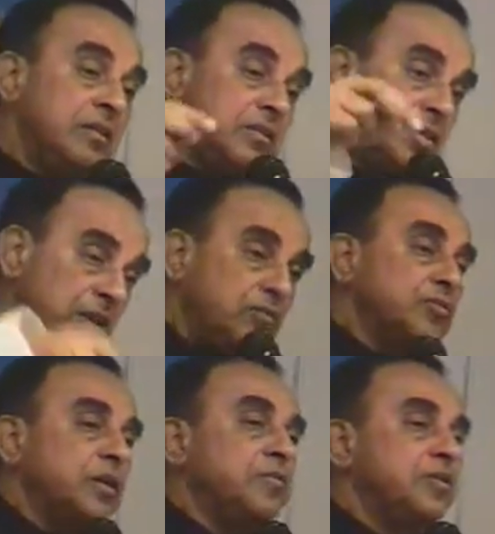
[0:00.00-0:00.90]
Setu
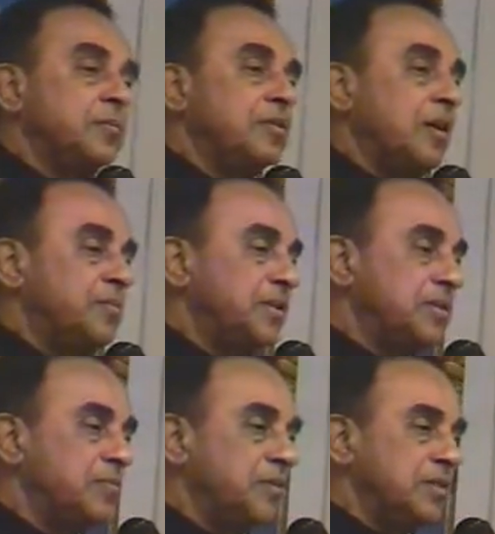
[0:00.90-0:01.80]
Samudram
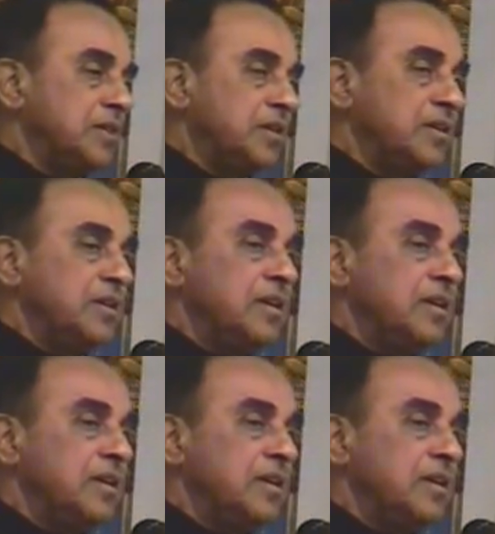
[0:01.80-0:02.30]
Corporation project,